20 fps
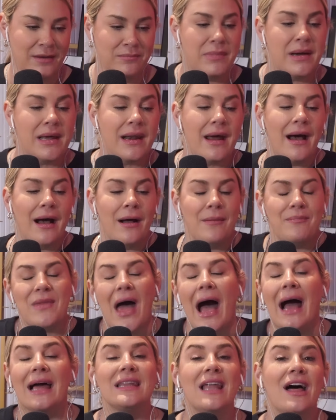But
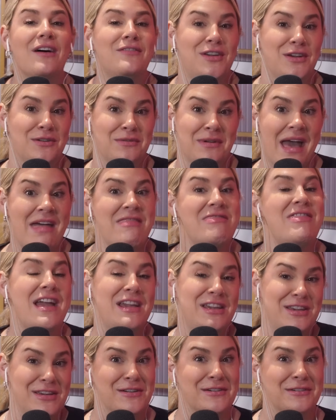I love you and
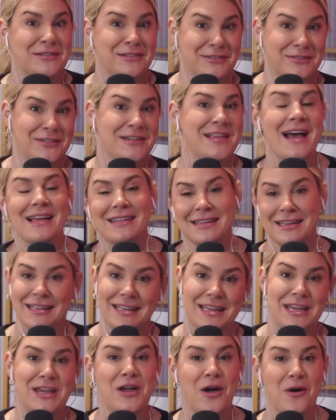thank you for that
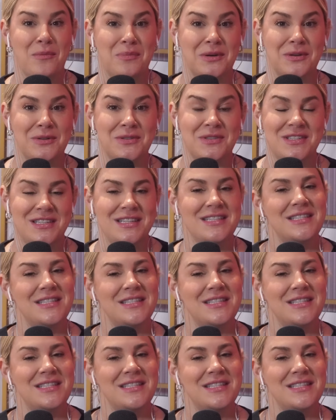little ego boost.